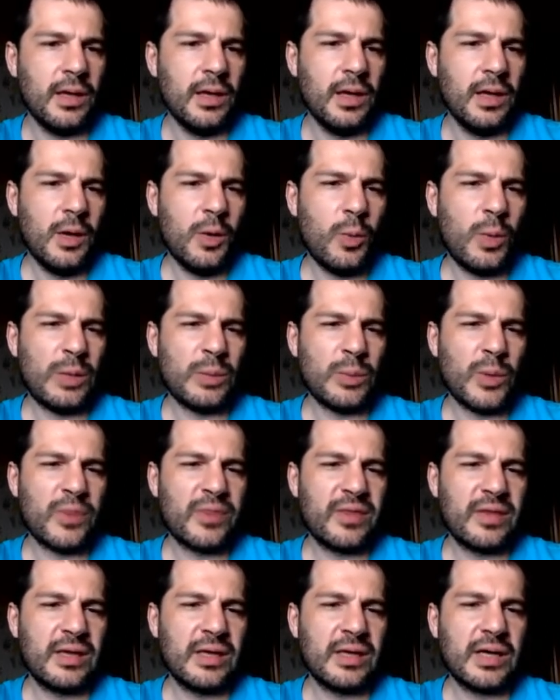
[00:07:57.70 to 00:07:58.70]
One more
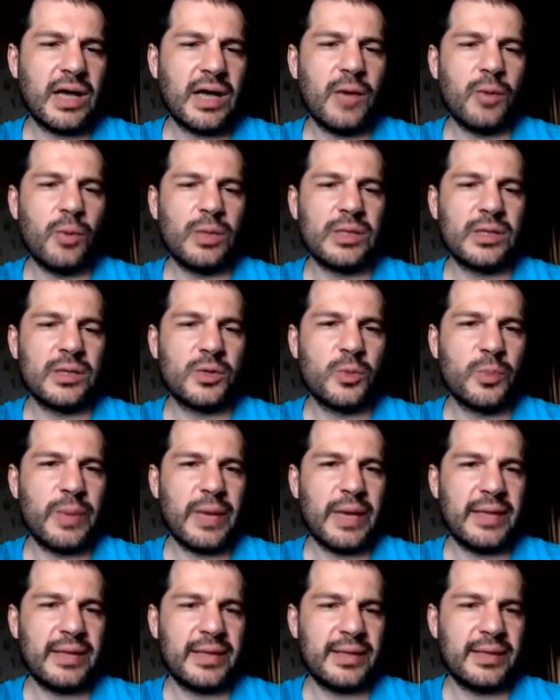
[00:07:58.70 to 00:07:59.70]
thing I wanted to
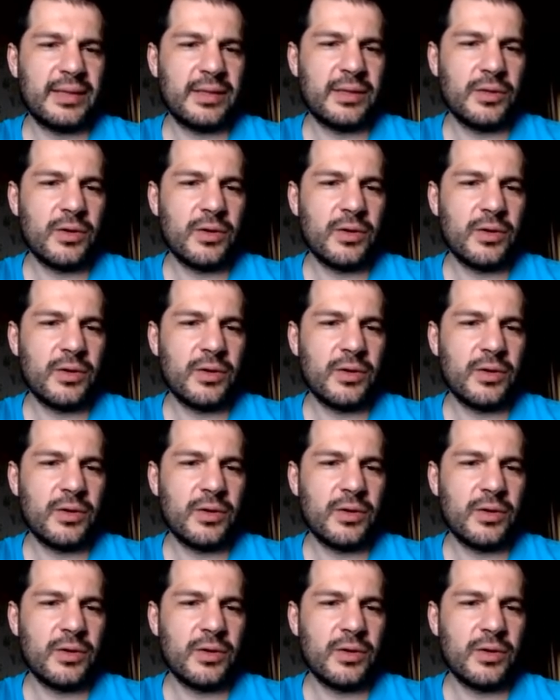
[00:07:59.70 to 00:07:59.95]
pay your